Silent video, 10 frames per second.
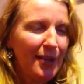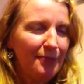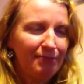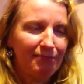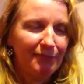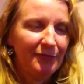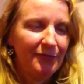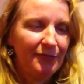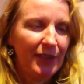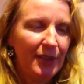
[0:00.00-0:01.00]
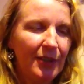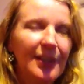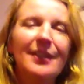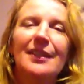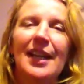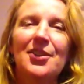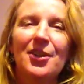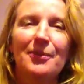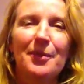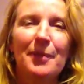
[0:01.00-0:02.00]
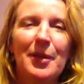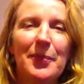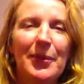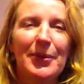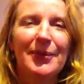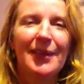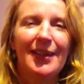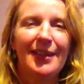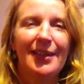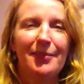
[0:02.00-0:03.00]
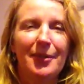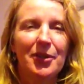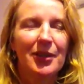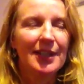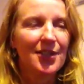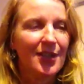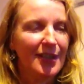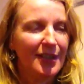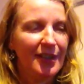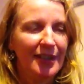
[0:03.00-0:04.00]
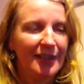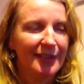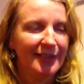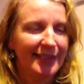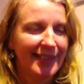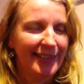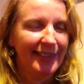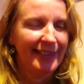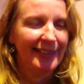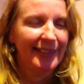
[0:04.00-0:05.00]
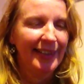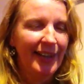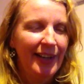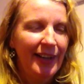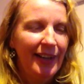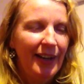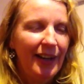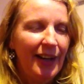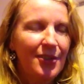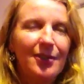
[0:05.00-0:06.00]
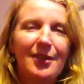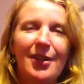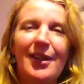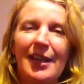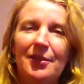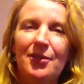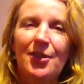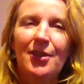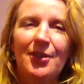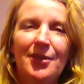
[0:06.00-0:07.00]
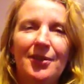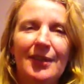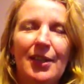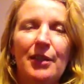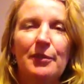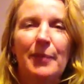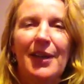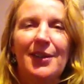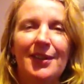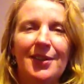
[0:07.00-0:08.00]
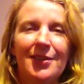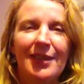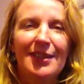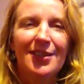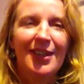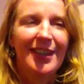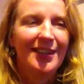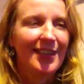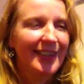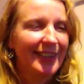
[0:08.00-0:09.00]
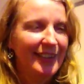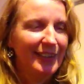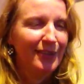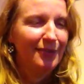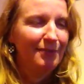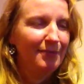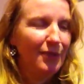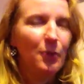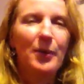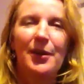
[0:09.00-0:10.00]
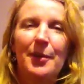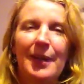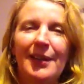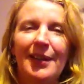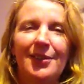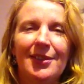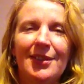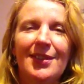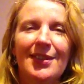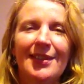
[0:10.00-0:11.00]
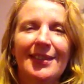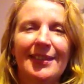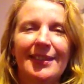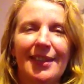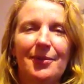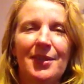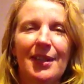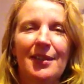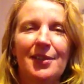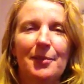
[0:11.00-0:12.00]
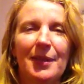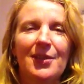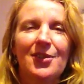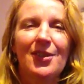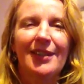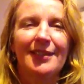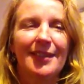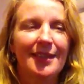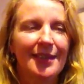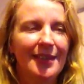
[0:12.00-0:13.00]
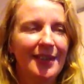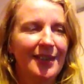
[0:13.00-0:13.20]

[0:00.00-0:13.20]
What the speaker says: I'm very good at engaging with people. I'm a good listener, and I do know how to get over barriers of anxiety and not worry about errors. I would say that's a big strength